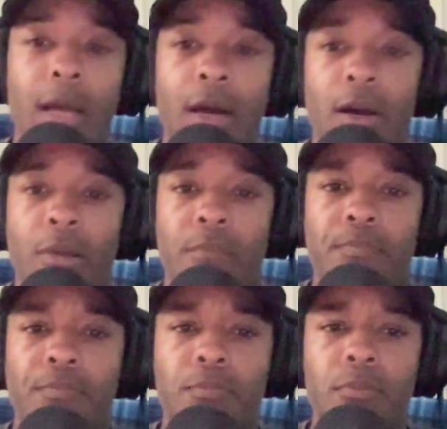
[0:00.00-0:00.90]
Um,
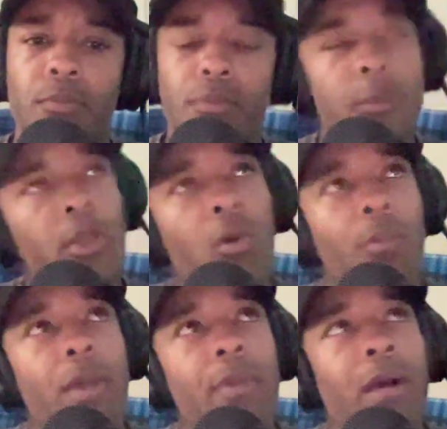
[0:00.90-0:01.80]
or
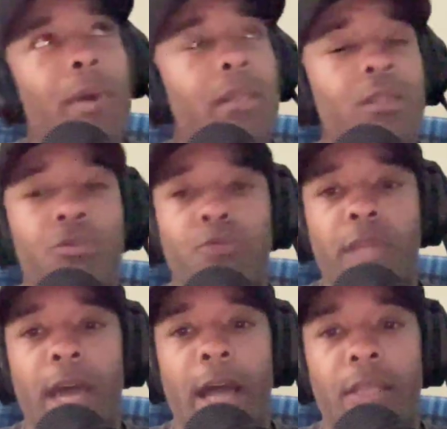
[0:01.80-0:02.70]
maybe I might just
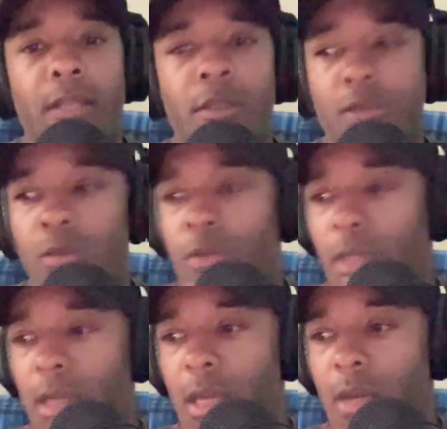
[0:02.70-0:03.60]
react to the
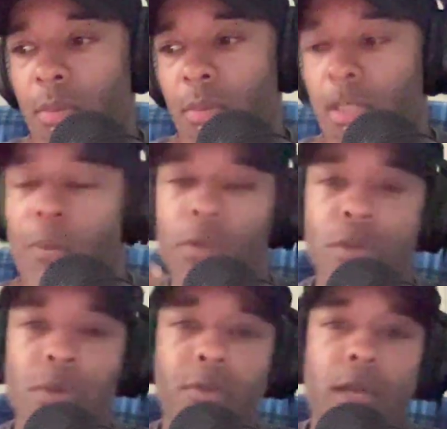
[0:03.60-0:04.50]
game. Yeah, I'm going to
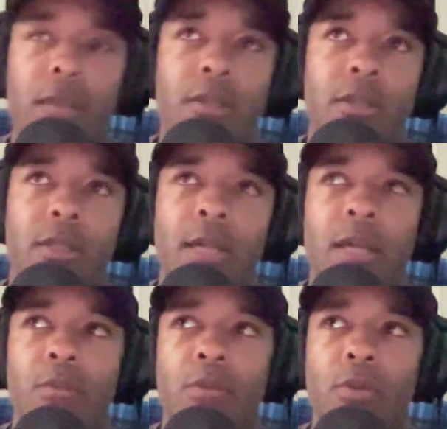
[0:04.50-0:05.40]
start reacting to the
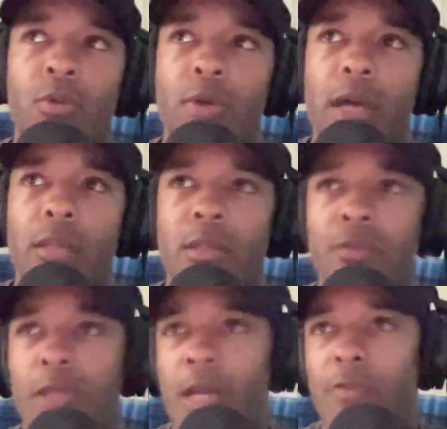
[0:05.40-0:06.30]
game. So I'm going to actually
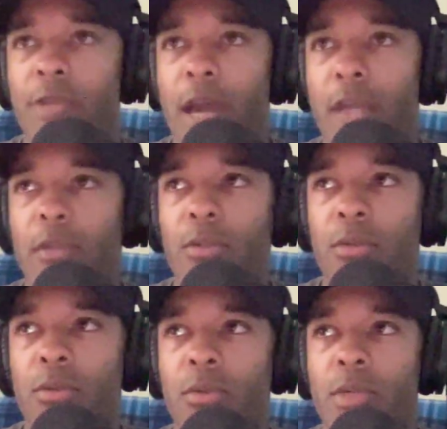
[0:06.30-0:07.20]
re- react
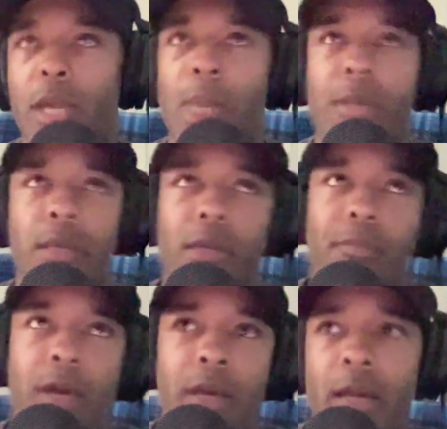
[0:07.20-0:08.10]
to the game and then give
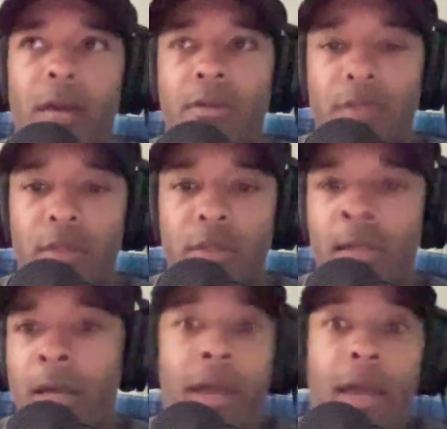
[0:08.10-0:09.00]
my analysis
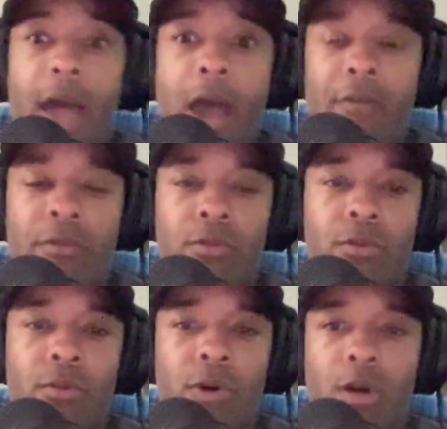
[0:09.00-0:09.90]

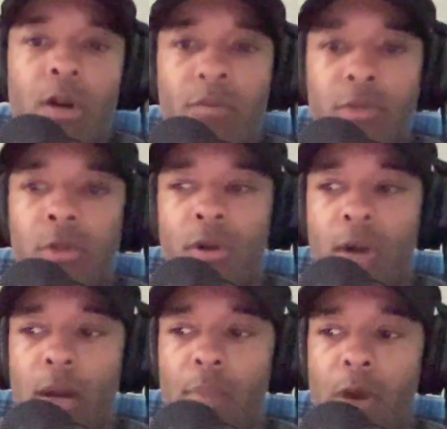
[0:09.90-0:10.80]
after um, you know
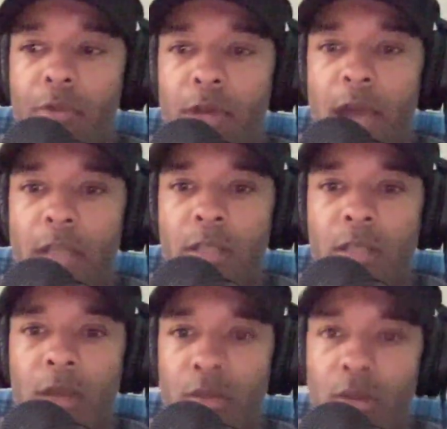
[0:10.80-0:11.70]
my
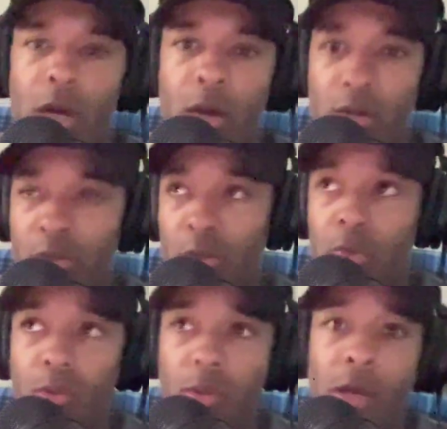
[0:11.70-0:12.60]
reaction. I'll, I'll, start
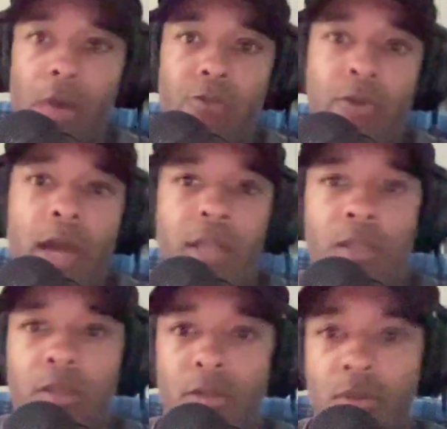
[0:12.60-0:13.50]
doing live
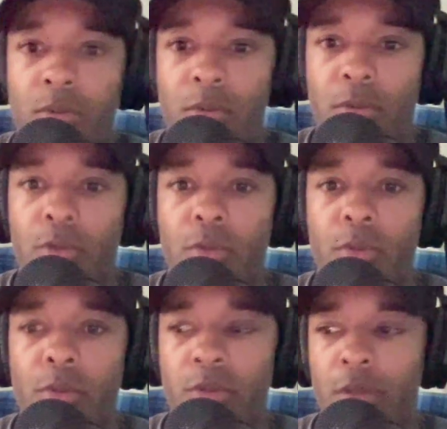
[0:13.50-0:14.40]
reactions on
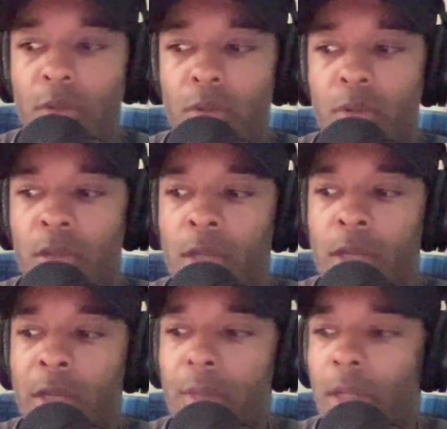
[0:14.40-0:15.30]
YouTube to those.
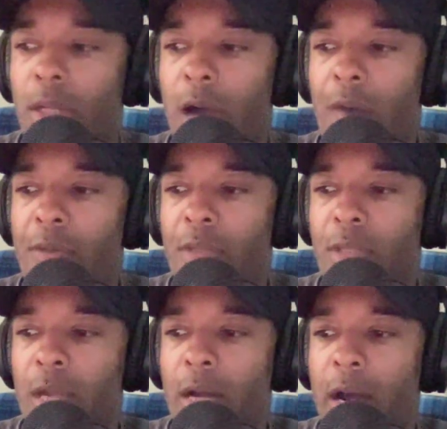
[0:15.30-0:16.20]
But
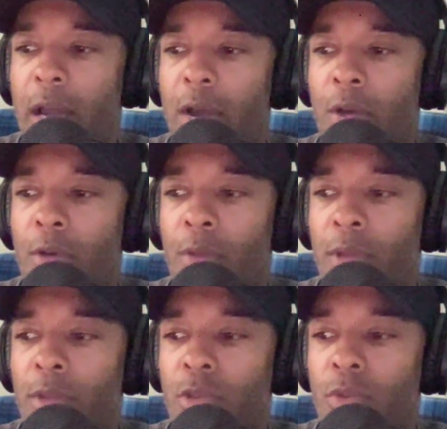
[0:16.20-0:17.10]
obviously, I, I heard
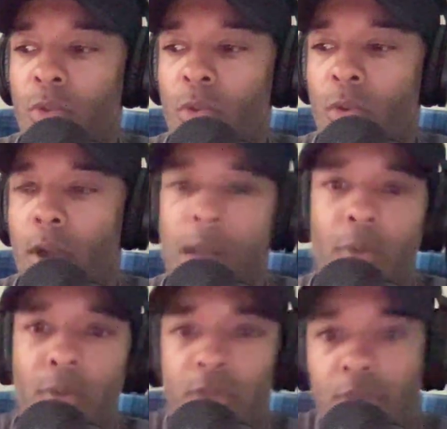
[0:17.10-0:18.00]
about the score and I
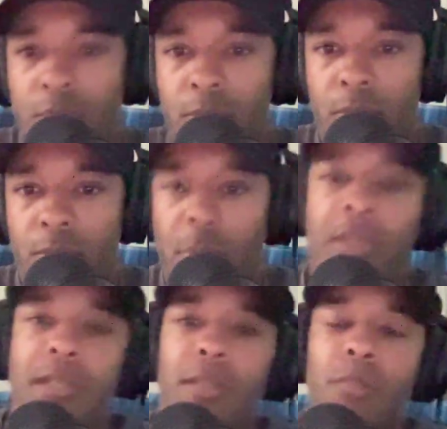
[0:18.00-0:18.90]
wasn't
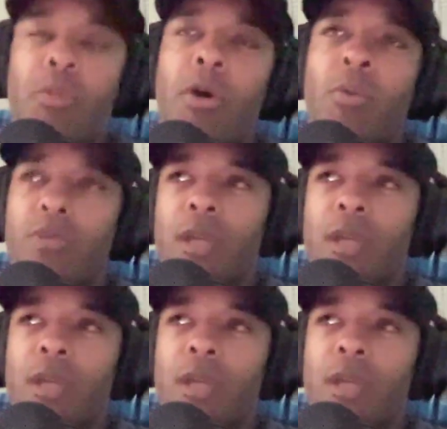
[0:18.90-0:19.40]
pleased. But was